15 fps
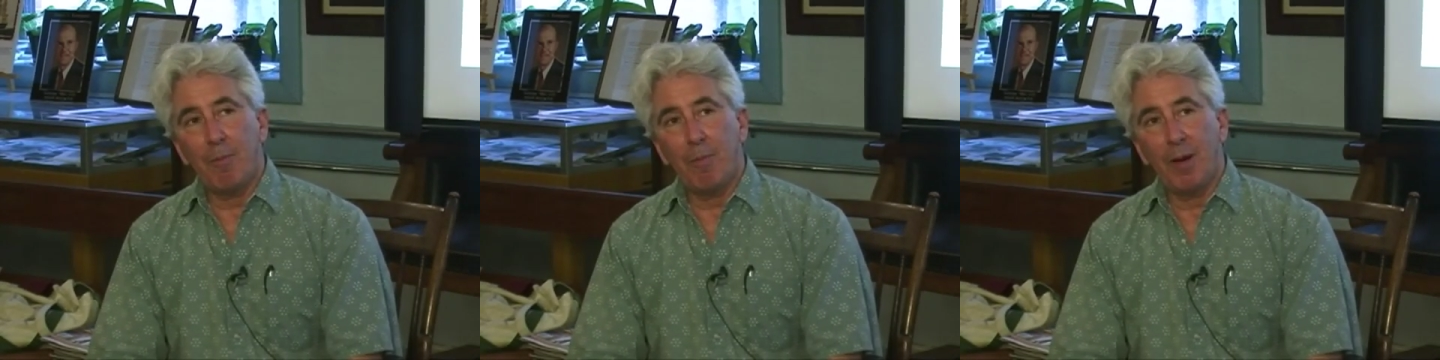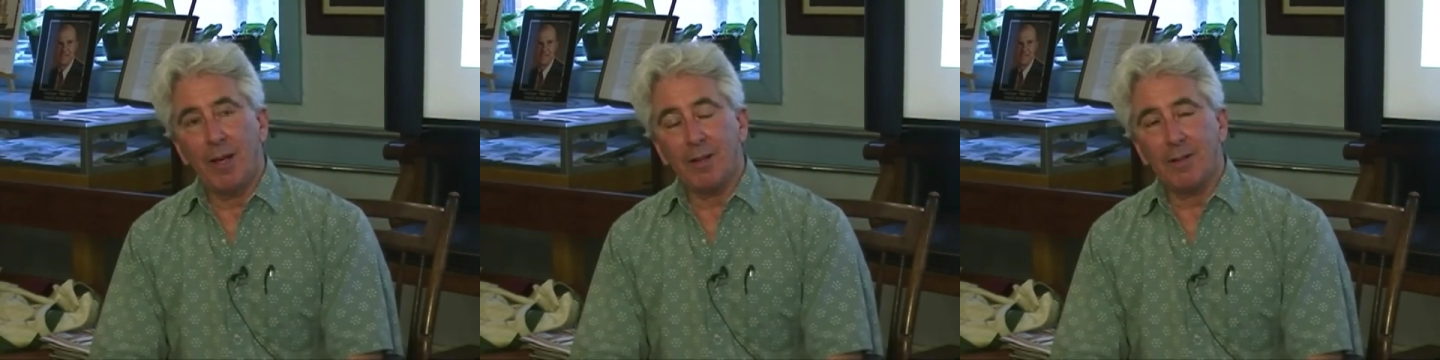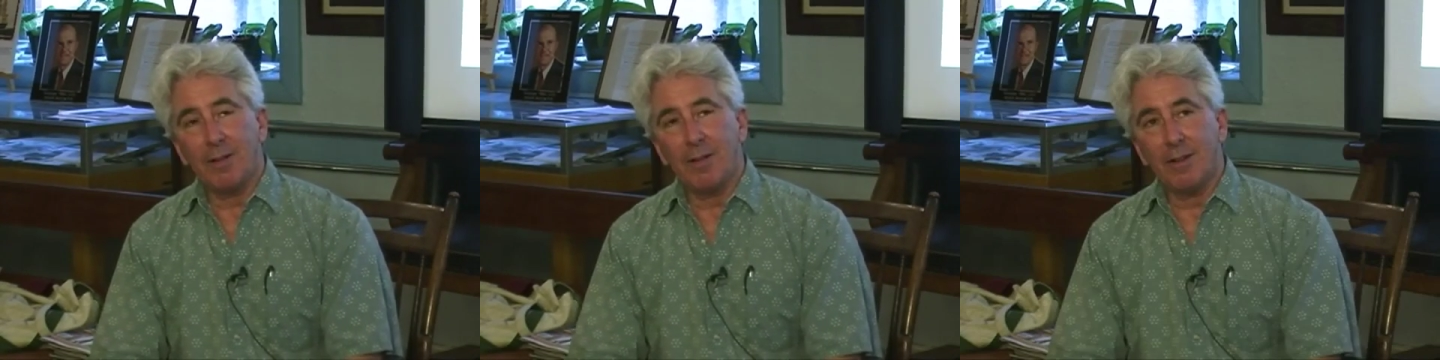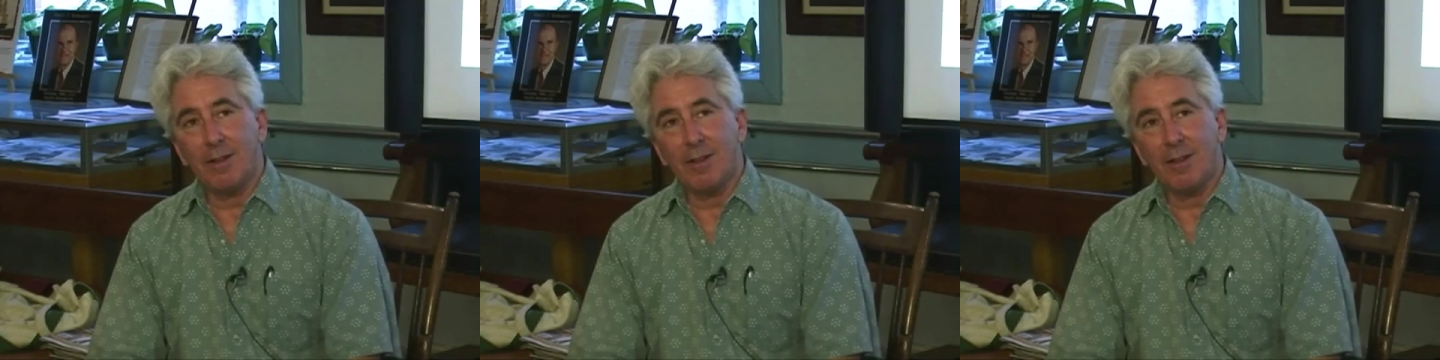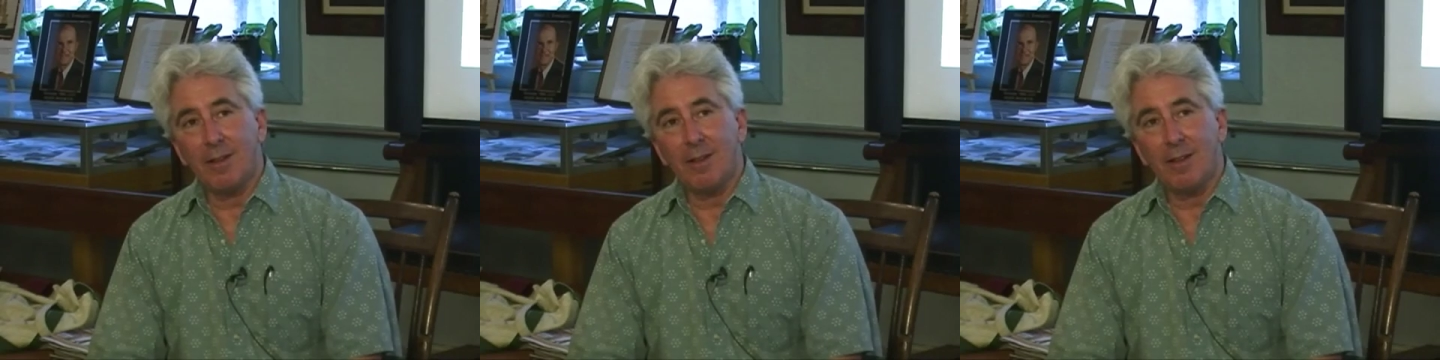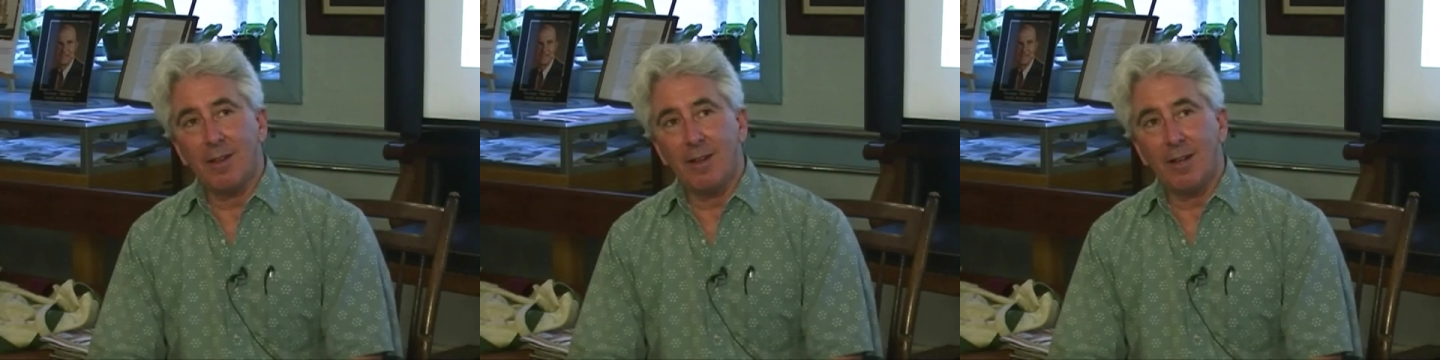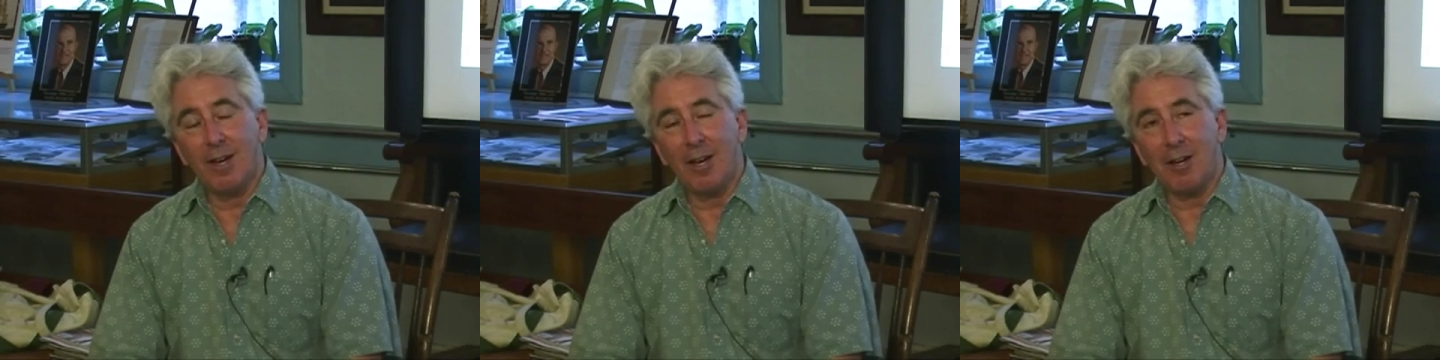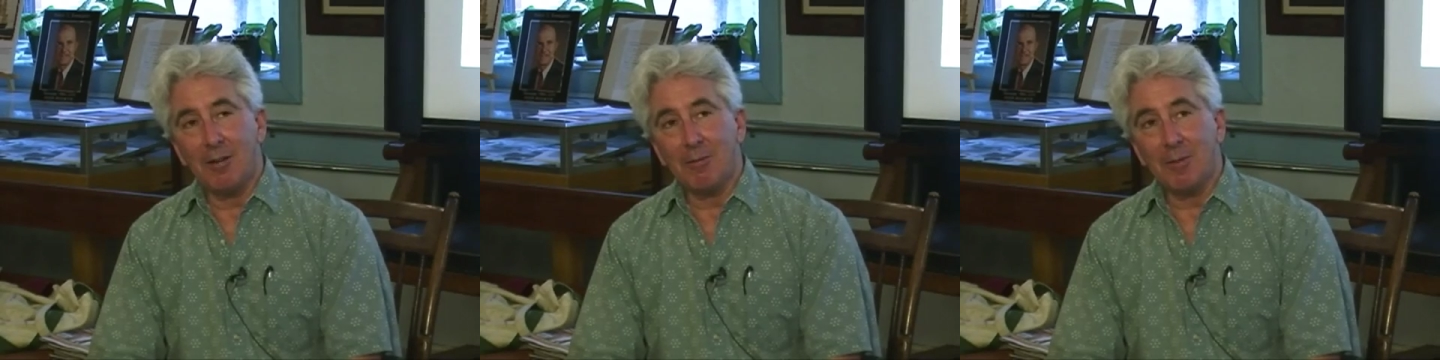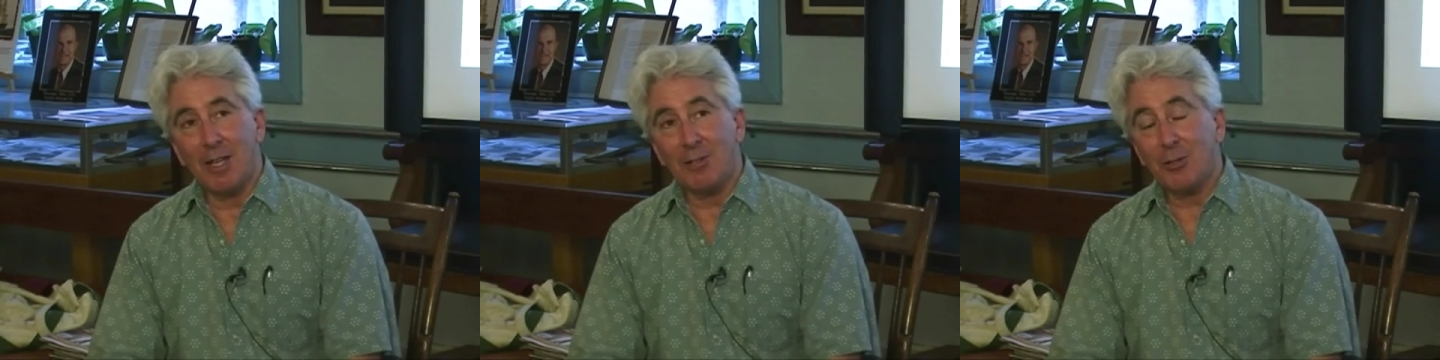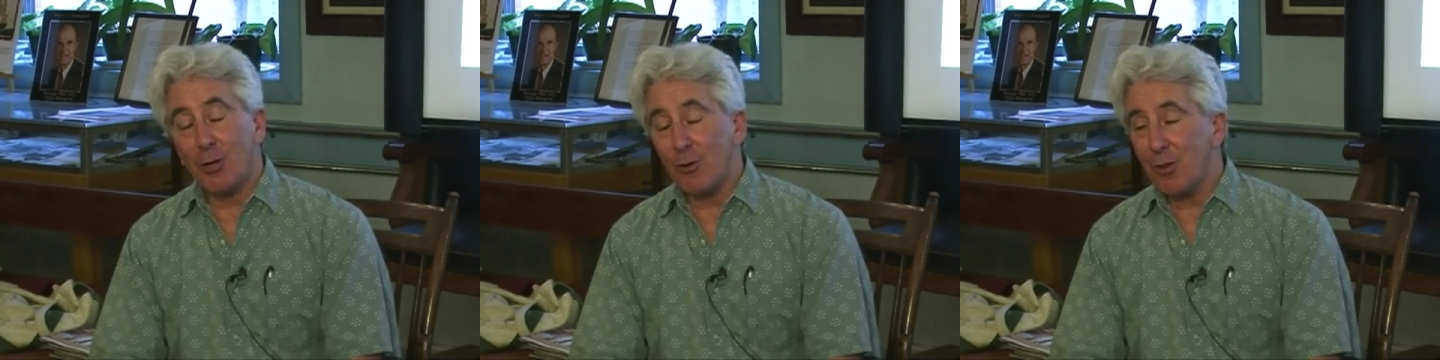but. Um,
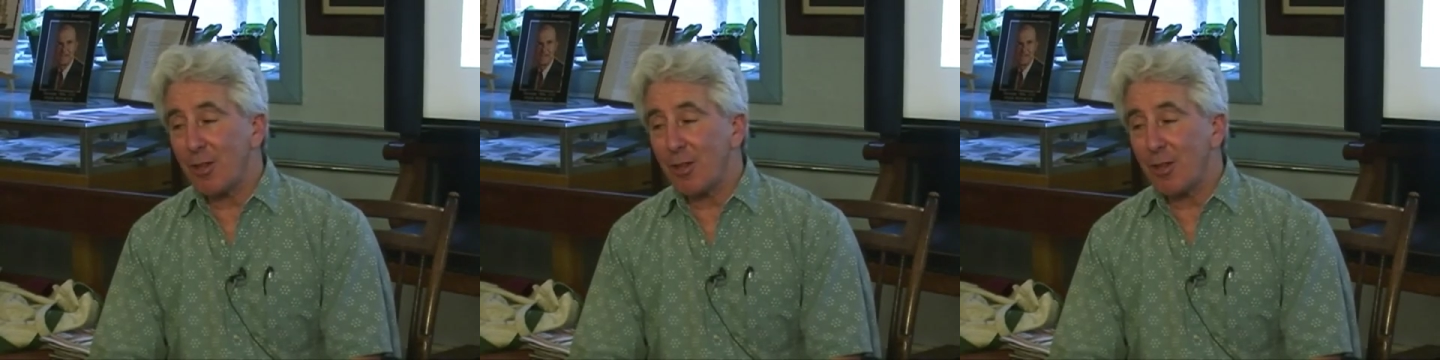and so